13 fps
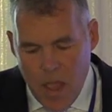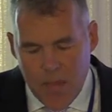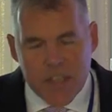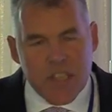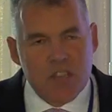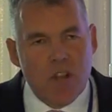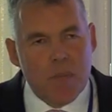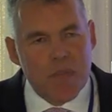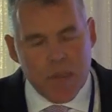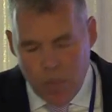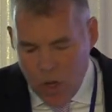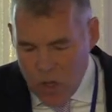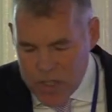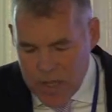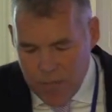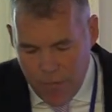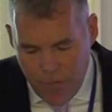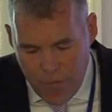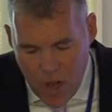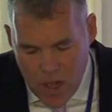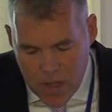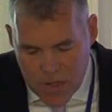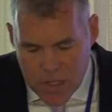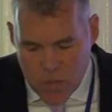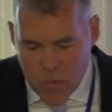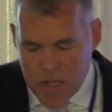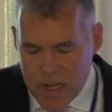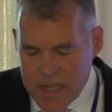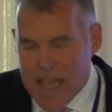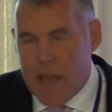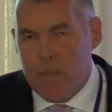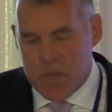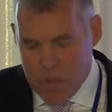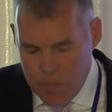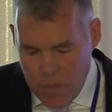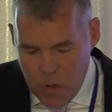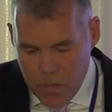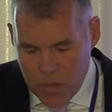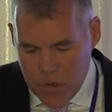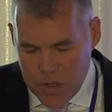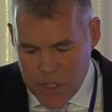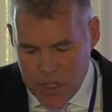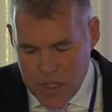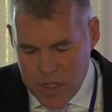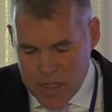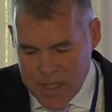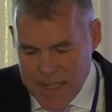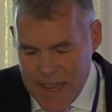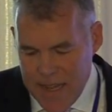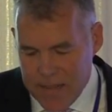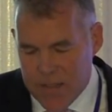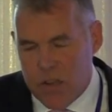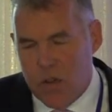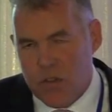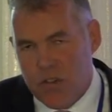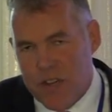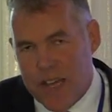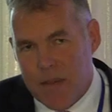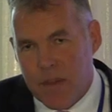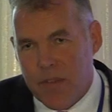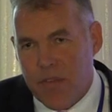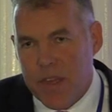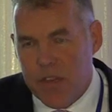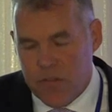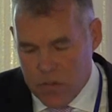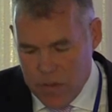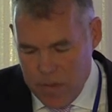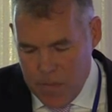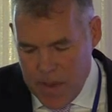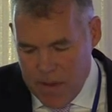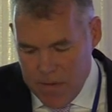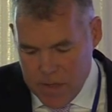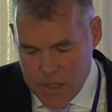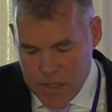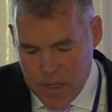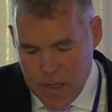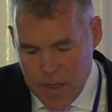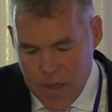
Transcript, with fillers: The disrupted plot in France was an attempt to bomb Christians attending the Notre Dame Cathedral in Paris.